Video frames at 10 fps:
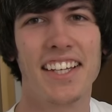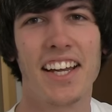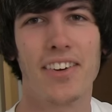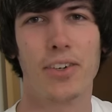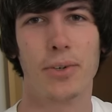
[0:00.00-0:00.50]

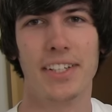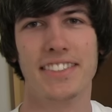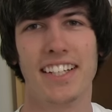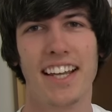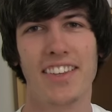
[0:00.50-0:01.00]
Hey
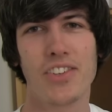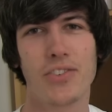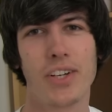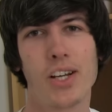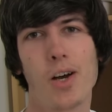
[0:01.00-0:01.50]
everyone, in this
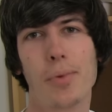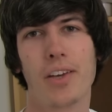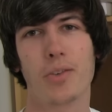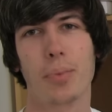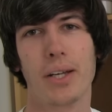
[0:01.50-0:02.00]
video I'll be
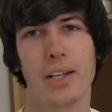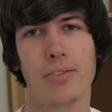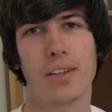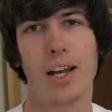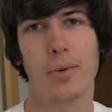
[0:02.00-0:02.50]
explaining
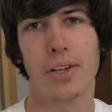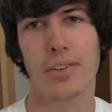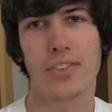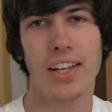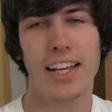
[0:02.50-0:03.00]

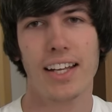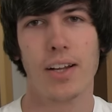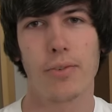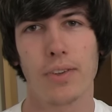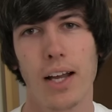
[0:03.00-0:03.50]
flywheels.
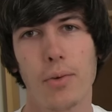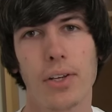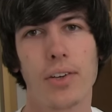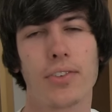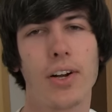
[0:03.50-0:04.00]
Now
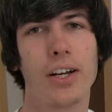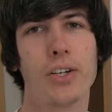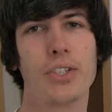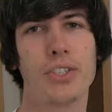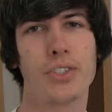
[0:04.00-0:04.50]
flywheels are
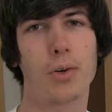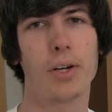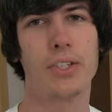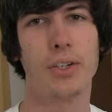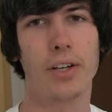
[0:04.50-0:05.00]
energy
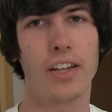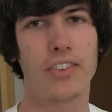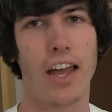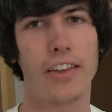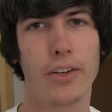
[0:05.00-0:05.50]
storage
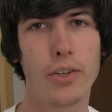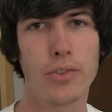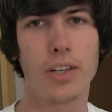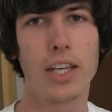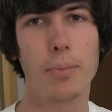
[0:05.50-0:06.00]
units and they're
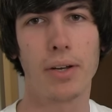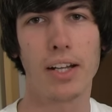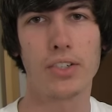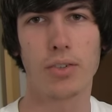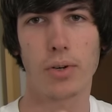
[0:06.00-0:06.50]
used to keep an
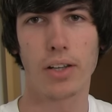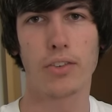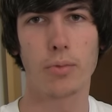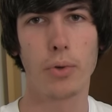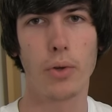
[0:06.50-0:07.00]
engine running
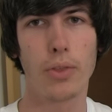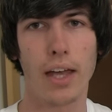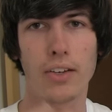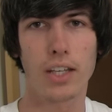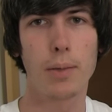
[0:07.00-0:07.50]
smooth
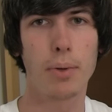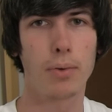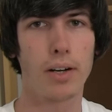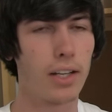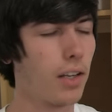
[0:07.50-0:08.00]
and to keep it
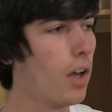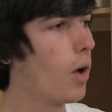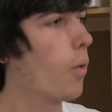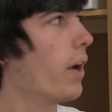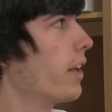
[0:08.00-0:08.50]
running
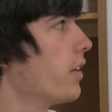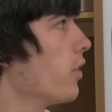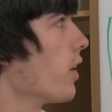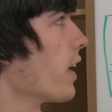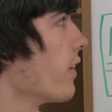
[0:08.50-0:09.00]
when
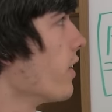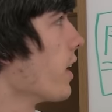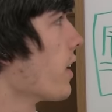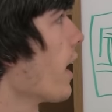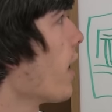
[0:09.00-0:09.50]
you're not giving
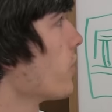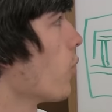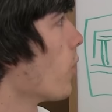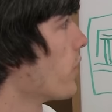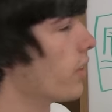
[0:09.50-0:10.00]
it gas
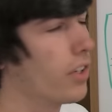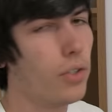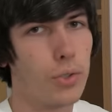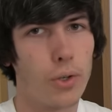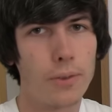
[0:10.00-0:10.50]
or it's in
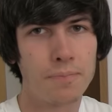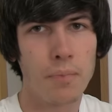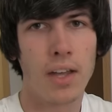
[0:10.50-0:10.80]
neutral.